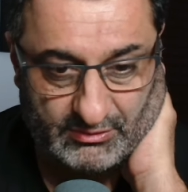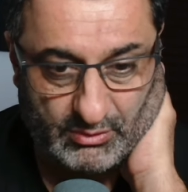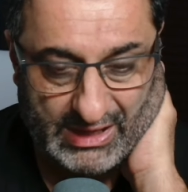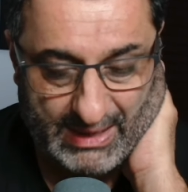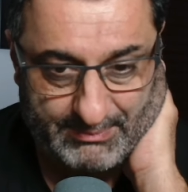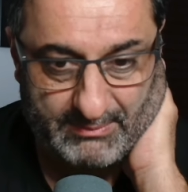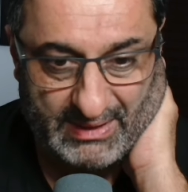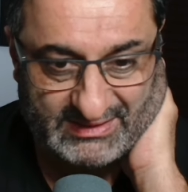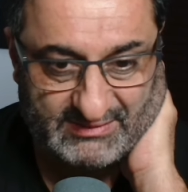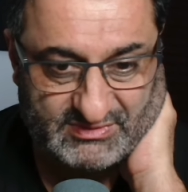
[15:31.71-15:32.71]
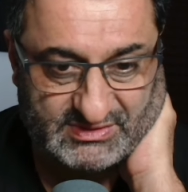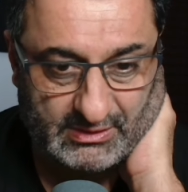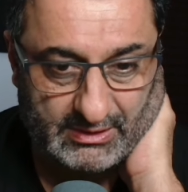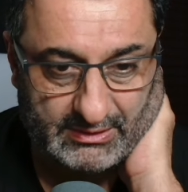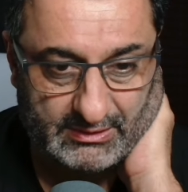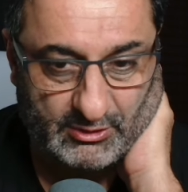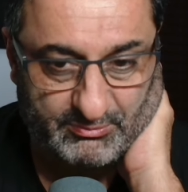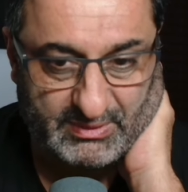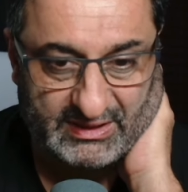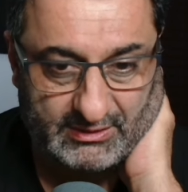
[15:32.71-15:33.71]
quite happy about Tim starting and
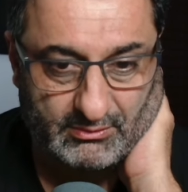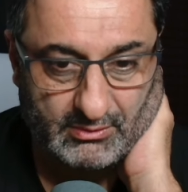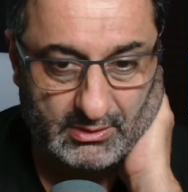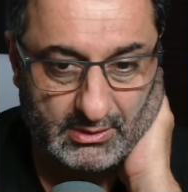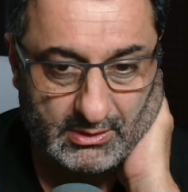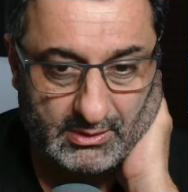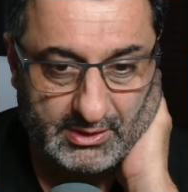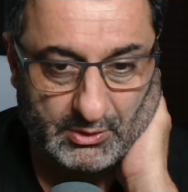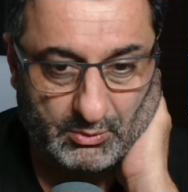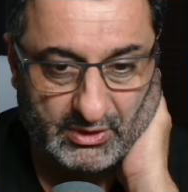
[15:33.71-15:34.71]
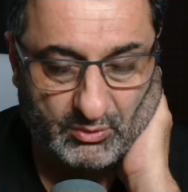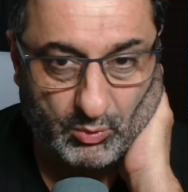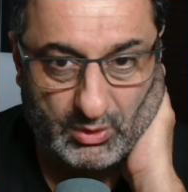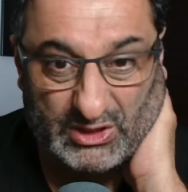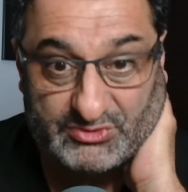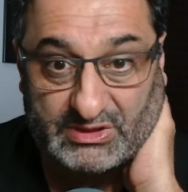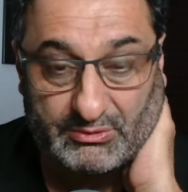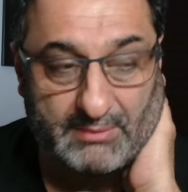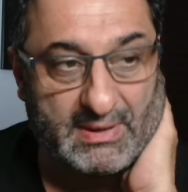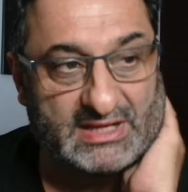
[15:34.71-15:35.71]
hoping he'll work closely with
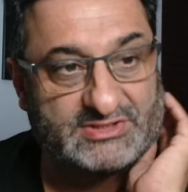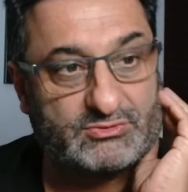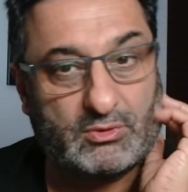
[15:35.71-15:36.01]
the manager,